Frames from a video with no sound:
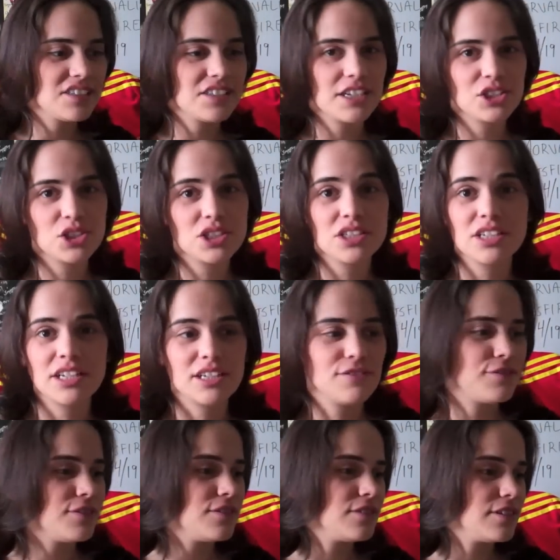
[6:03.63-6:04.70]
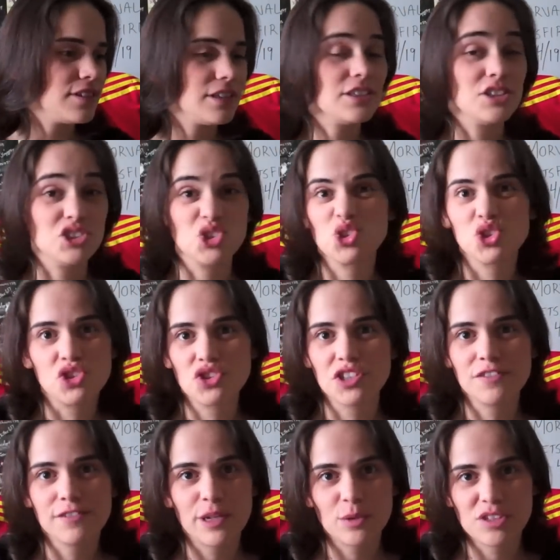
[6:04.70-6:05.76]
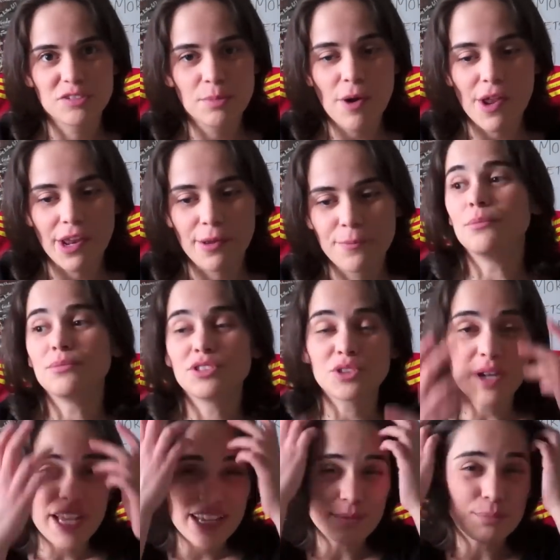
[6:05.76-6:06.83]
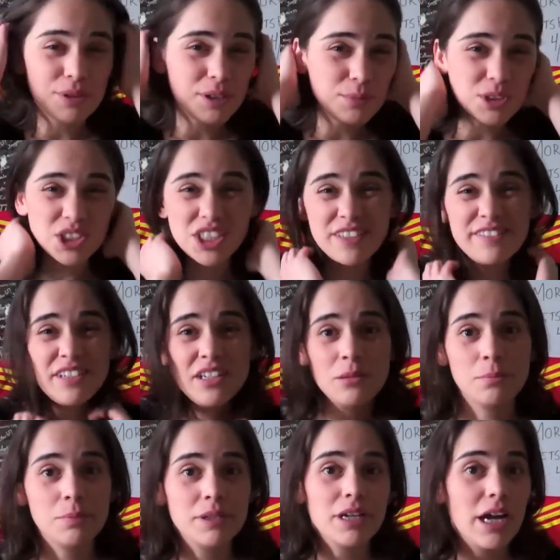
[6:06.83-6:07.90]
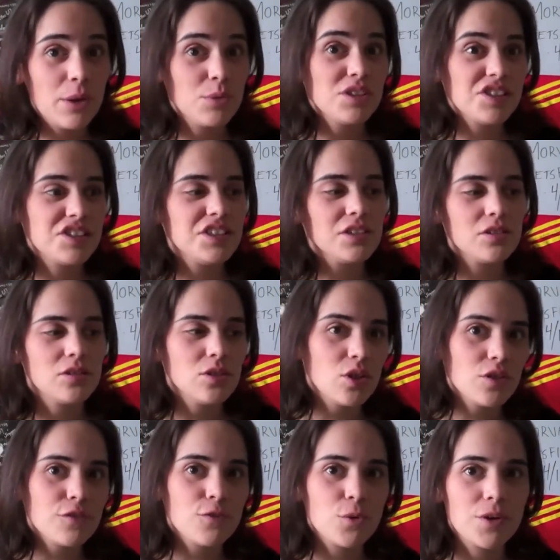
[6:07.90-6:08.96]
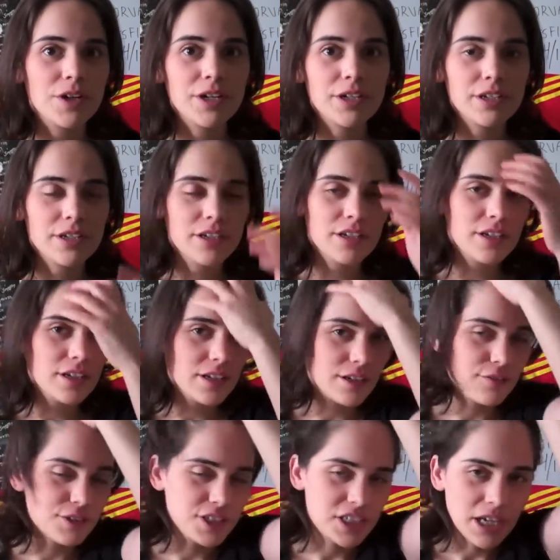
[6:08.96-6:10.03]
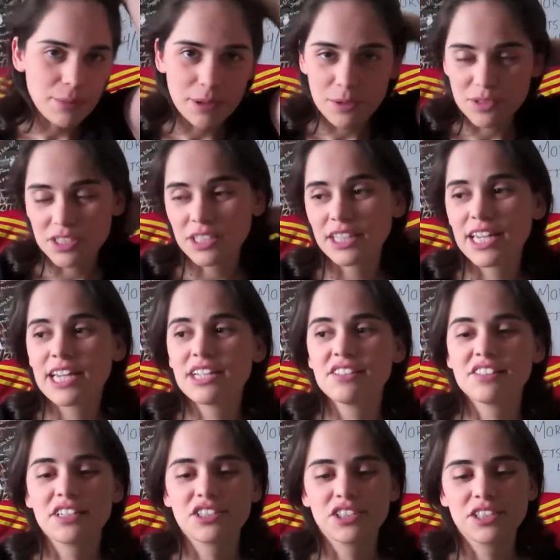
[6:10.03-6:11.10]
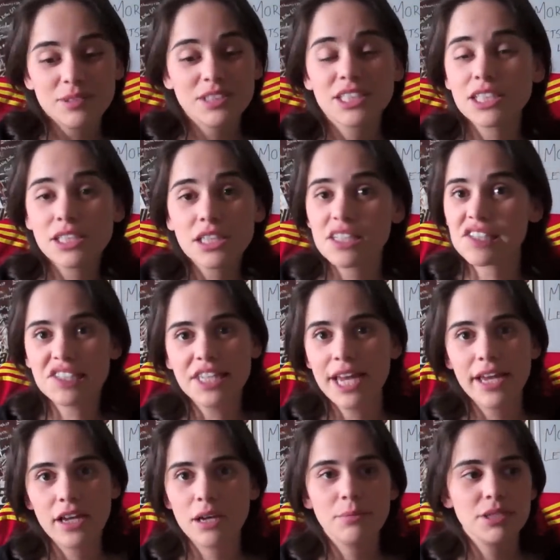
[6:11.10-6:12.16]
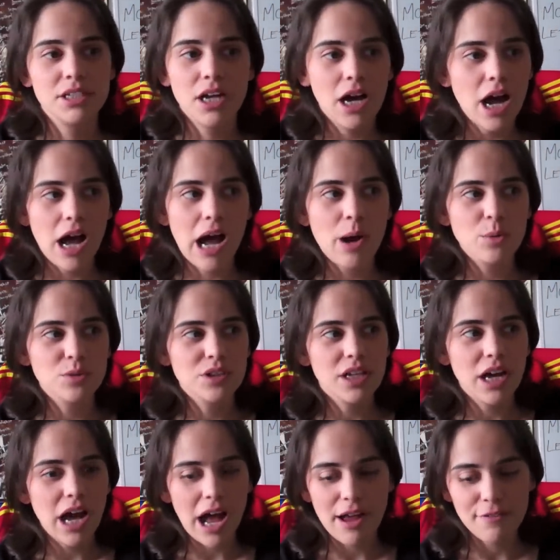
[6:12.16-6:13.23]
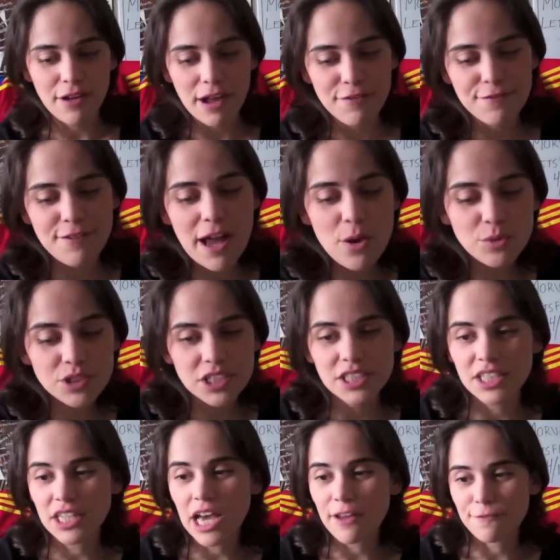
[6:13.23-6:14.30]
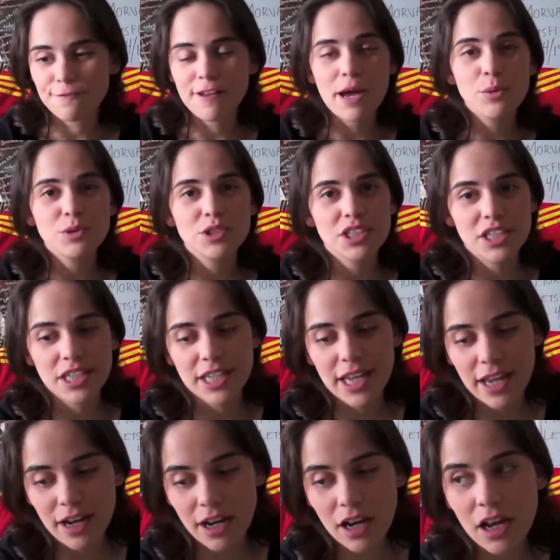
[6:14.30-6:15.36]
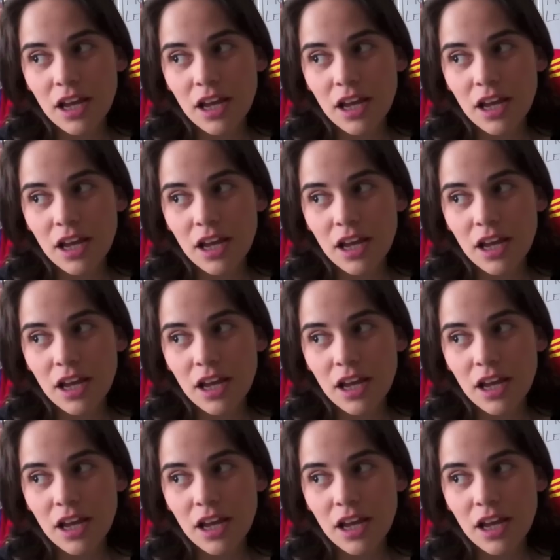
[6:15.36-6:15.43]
section and if it, just to see if I would spot it. So I had pretty much given up, but I would still look for it every time I was in the candy section. To this day, I mean, I, I was I, I found it. I found it again